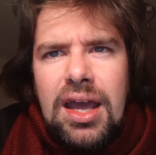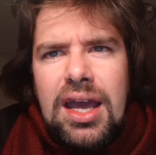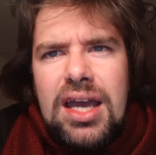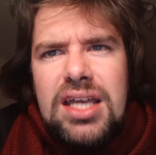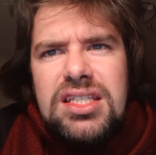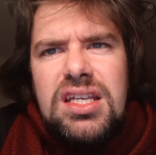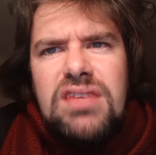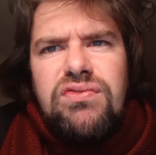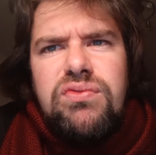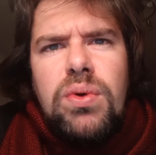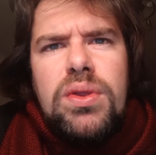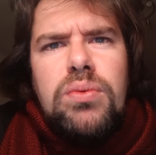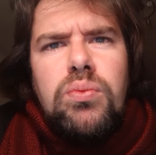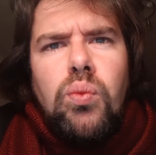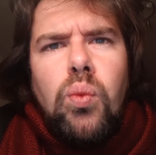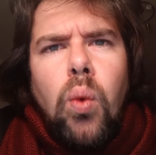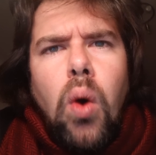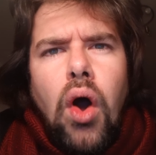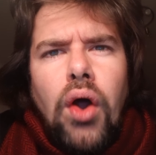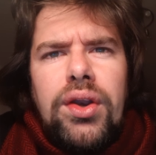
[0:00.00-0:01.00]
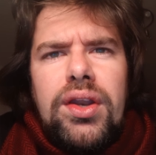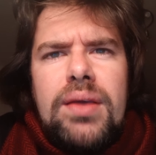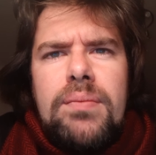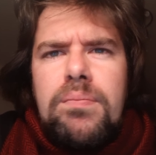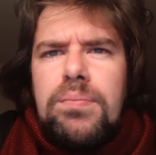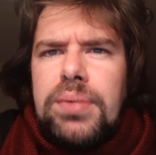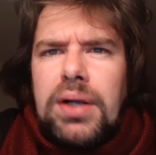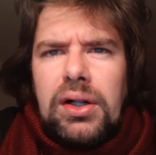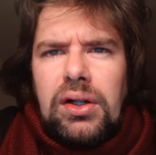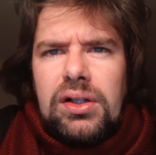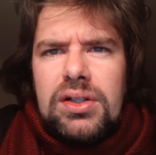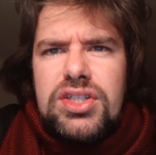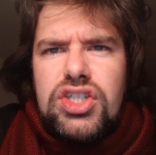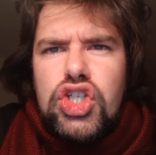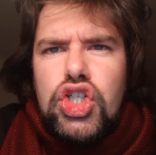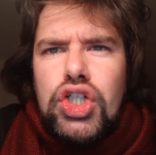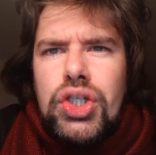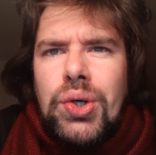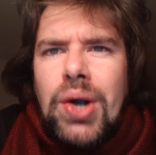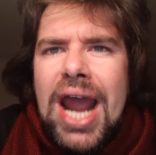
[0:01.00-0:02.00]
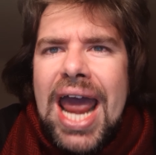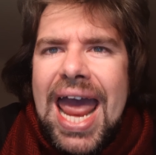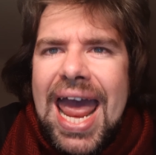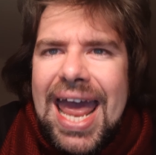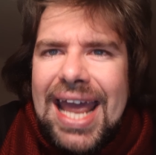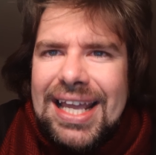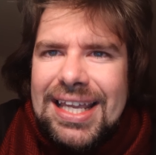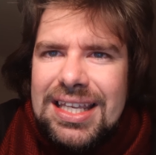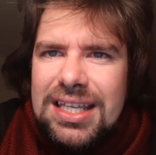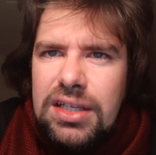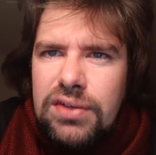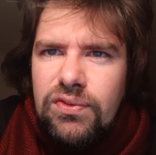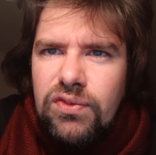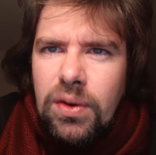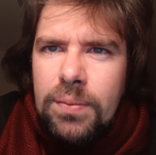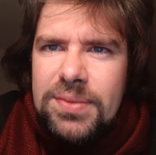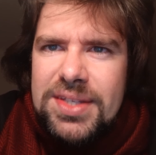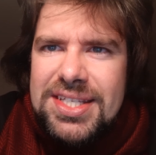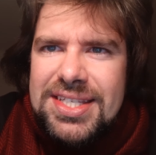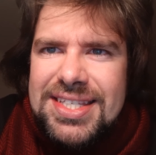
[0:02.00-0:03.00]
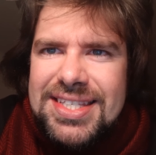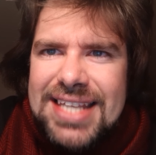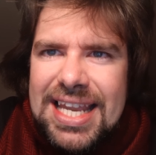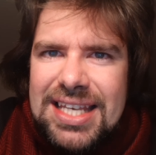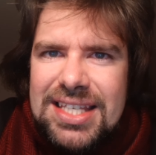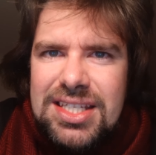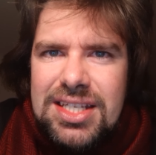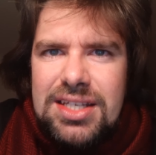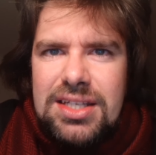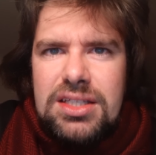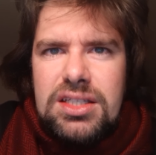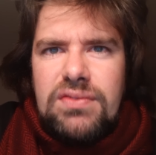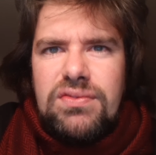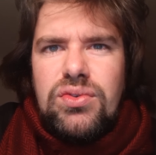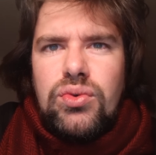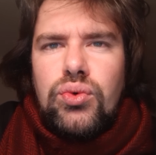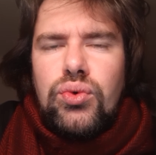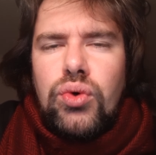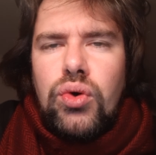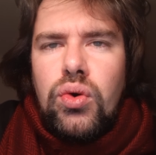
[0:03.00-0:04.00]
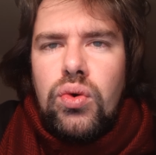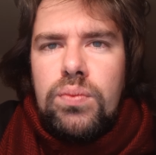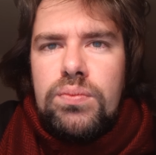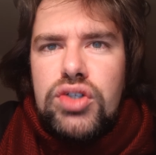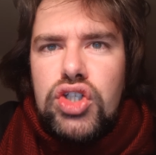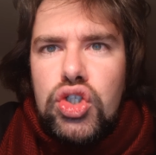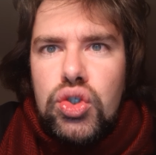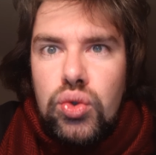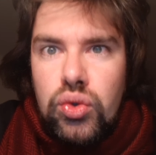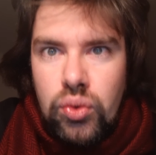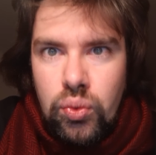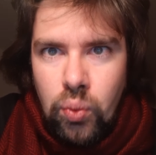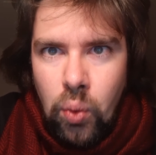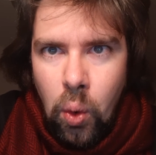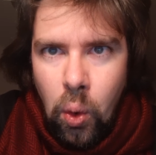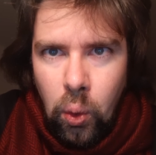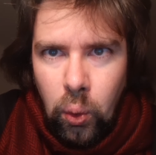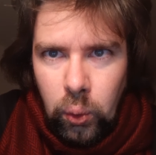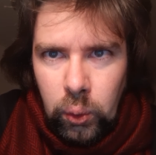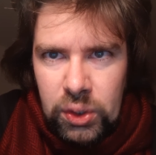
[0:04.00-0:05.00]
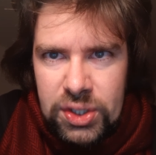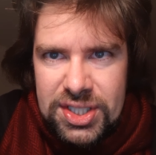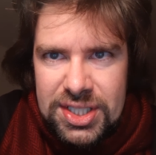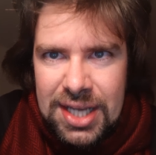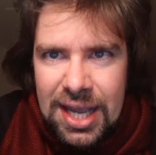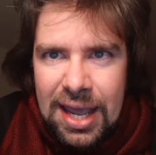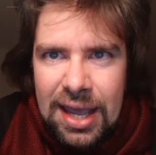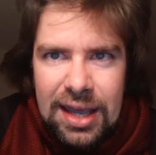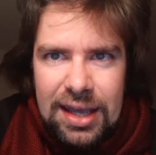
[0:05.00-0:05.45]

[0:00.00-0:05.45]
as if with one impulse, shrank from the centers of the rooms to the walls.